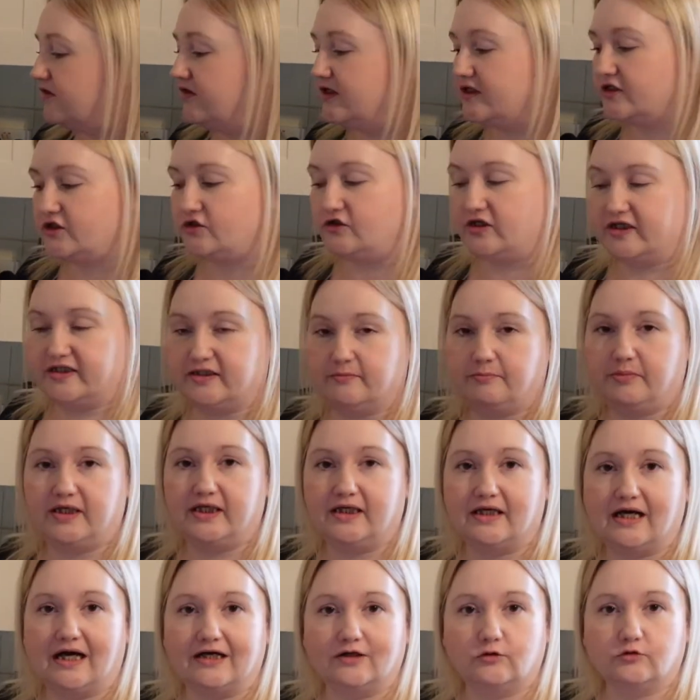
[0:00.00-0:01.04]
this
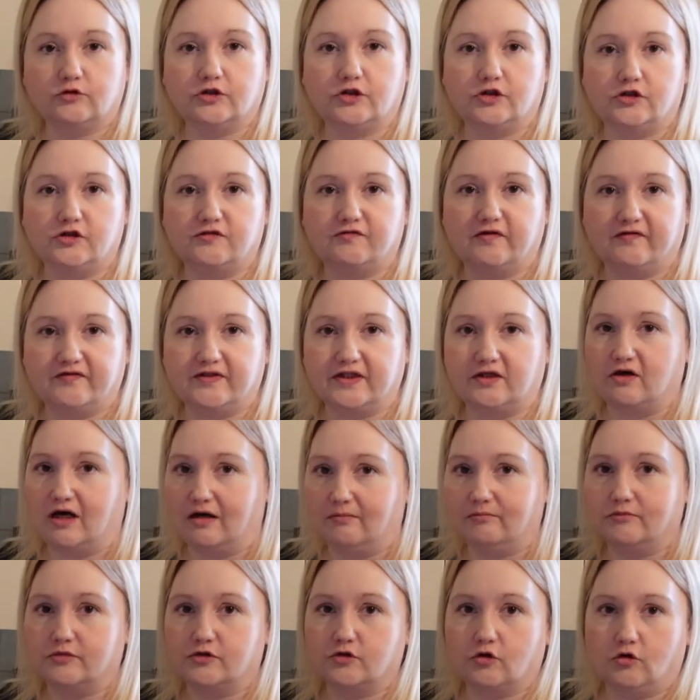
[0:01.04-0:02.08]
recipe I only use 50
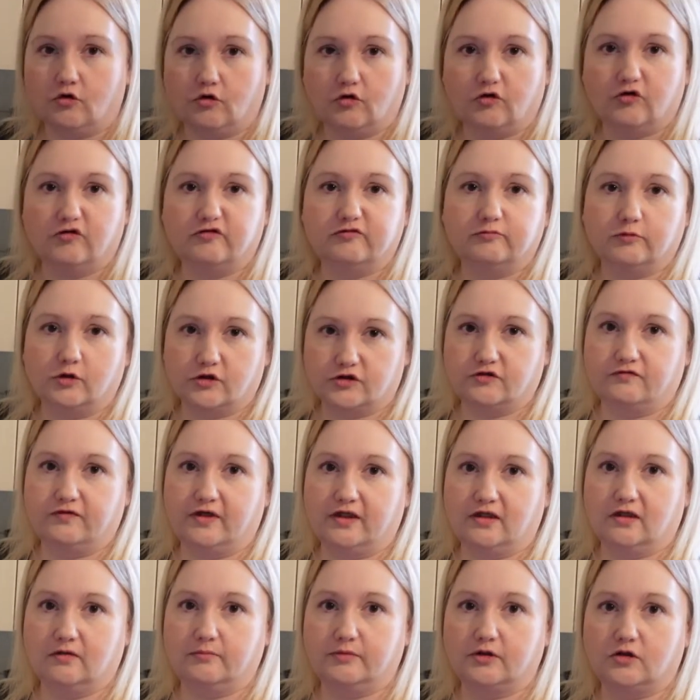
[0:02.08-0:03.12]
grams of
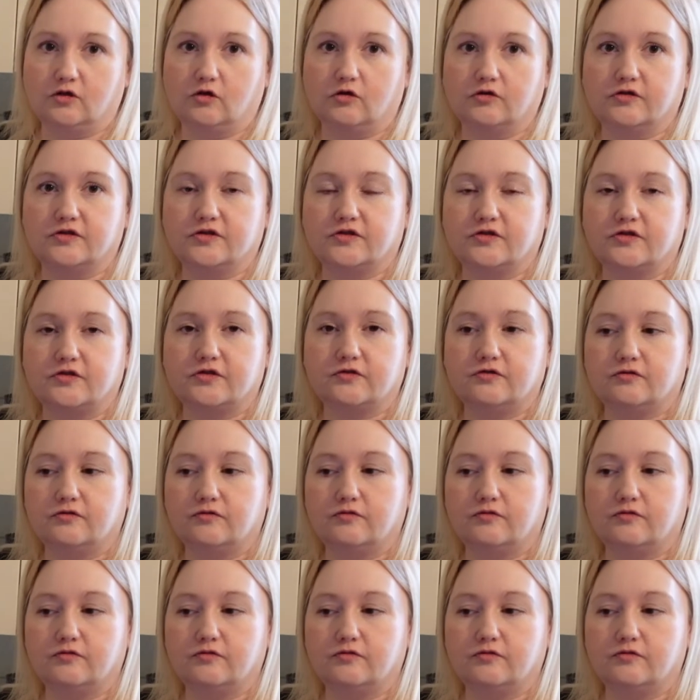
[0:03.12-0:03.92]
mozzarella because